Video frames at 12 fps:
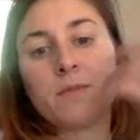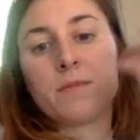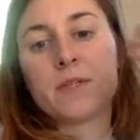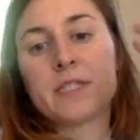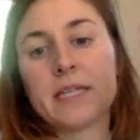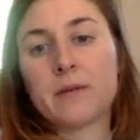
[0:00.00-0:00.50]

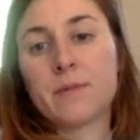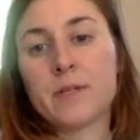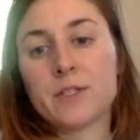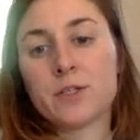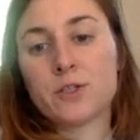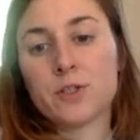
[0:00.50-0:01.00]
This
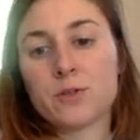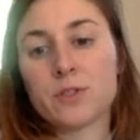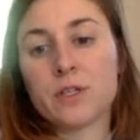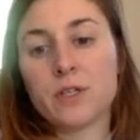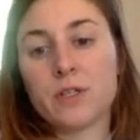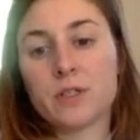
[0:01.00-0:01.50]
animation shows
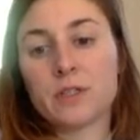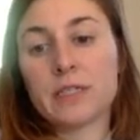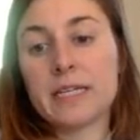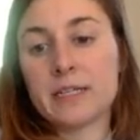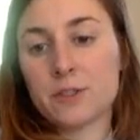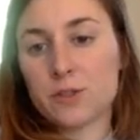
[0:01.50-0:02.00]
the
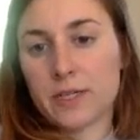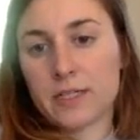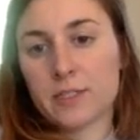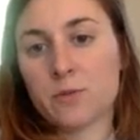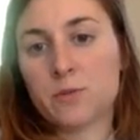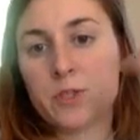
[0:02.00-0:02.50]
leading
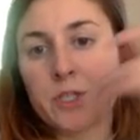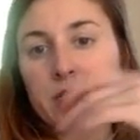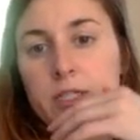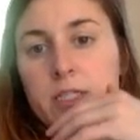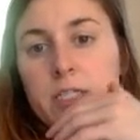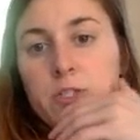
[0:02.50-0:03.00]
strand, which
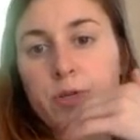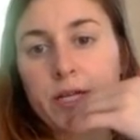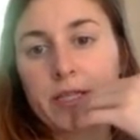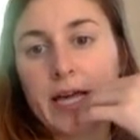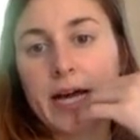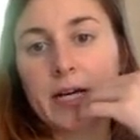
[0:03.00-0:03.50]
is the
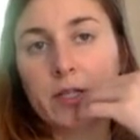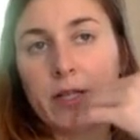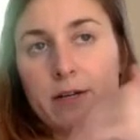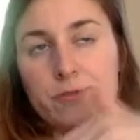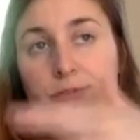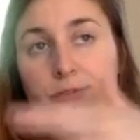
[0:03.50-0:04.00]
strand that
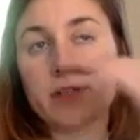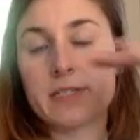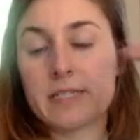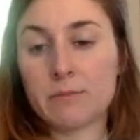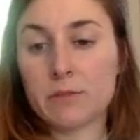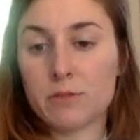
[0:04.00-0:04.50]
allows for very
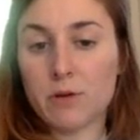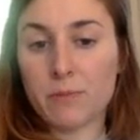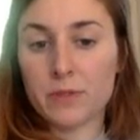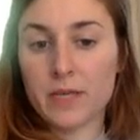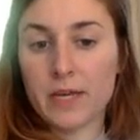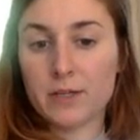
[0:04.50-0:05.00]
seamless
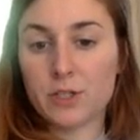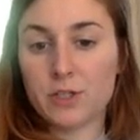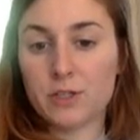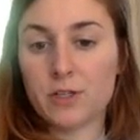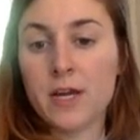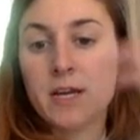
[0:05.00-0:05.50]

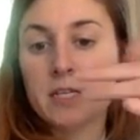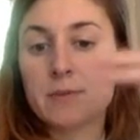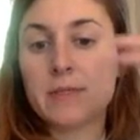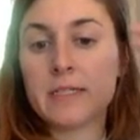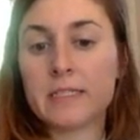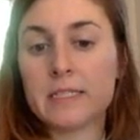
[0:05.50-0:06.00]
replication, is
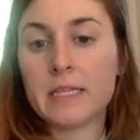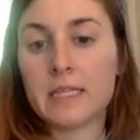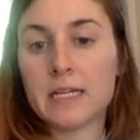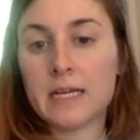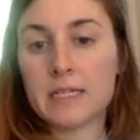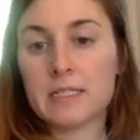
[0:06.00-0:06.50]
being
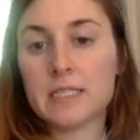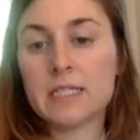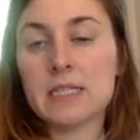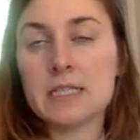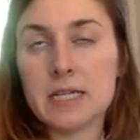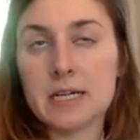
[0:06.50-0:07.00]

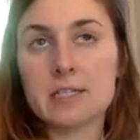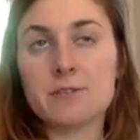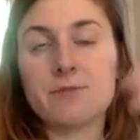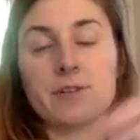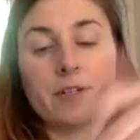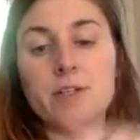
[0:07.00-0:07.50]
synthesized
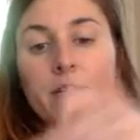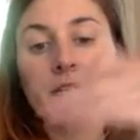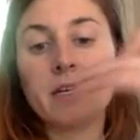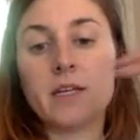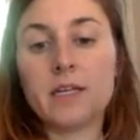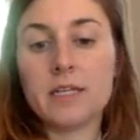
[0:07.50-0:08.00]
very
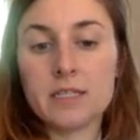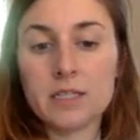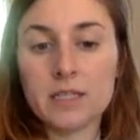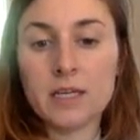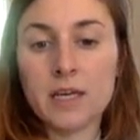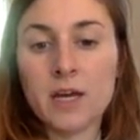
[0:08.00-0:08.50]

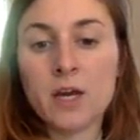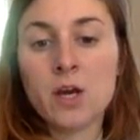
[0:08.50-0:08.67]
easily,